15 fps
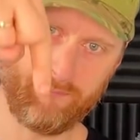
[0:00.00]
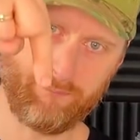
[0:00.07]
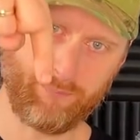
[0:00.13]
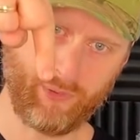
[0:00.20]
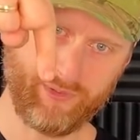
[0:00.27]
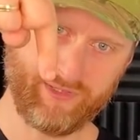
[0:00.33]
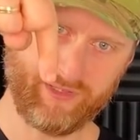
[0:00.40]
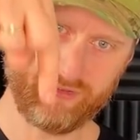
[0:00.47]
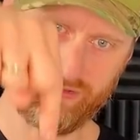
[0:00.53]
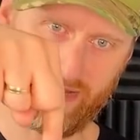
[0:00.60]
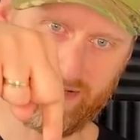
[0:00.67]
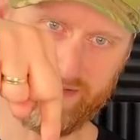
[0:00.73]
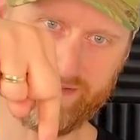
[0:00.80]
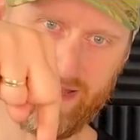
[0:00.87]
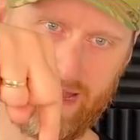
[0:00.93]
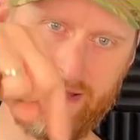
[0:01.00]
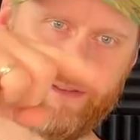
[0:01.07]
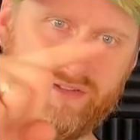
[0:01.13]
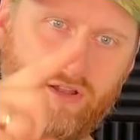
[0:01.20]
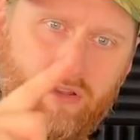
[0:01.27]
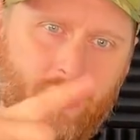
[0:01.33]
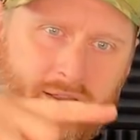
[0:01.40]
pointed directly down.
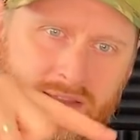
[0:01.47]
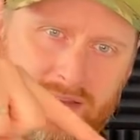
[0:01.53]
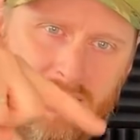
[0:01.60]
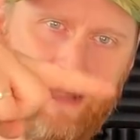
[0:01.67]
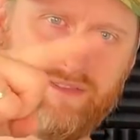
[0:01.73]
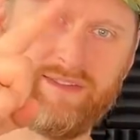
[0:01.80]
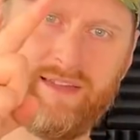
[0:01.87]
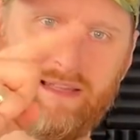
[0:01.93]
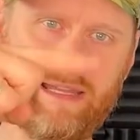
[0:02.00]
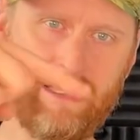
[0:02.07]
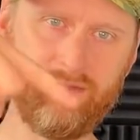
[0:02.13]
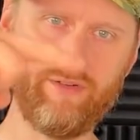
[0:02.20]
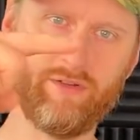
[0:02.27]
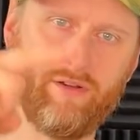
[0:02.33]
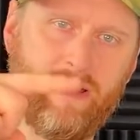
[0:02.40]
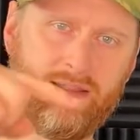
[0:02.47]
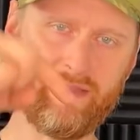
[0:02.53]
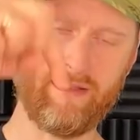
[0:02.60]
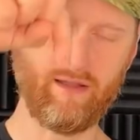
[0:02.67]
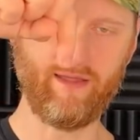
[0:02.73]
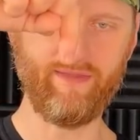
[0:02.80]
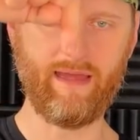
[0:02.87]
It's not like cantilevered or
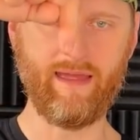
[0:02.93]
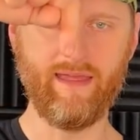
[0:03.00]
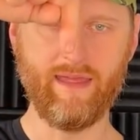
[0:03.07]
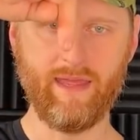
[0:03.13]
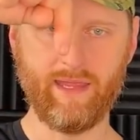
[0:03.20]
anything like that.